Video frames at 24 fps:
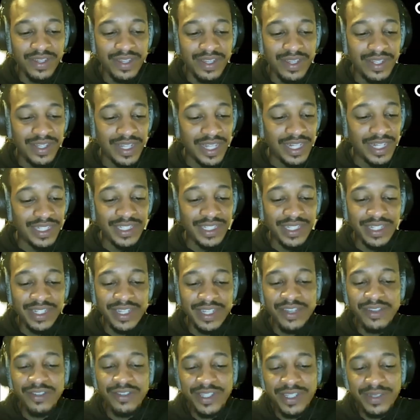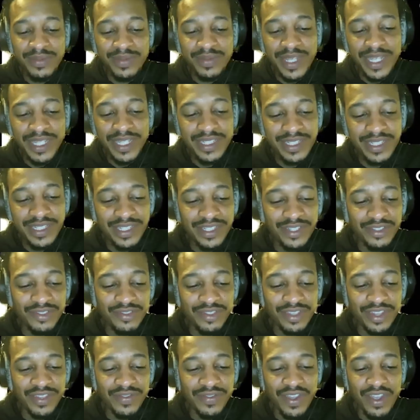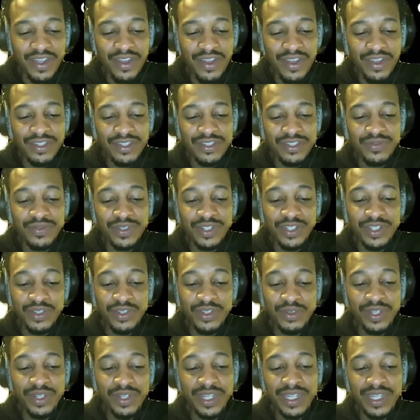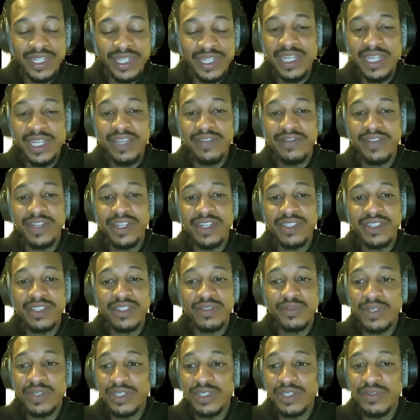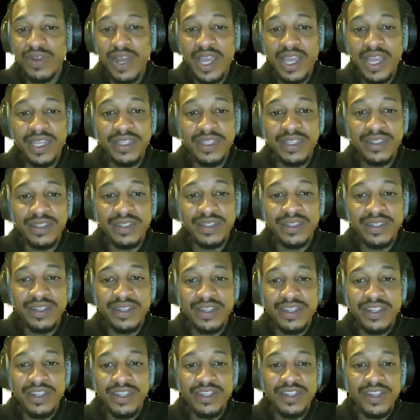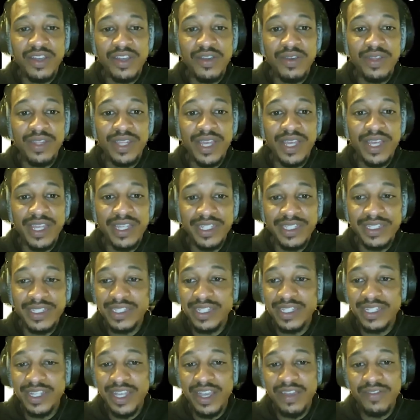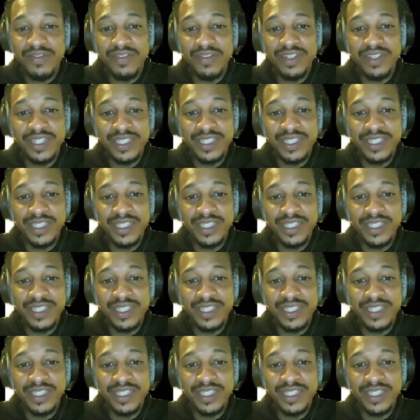Let us undergo the temptation and strength of our hearts, renewed and cleaving unto what's right, knowing that it's the devil that's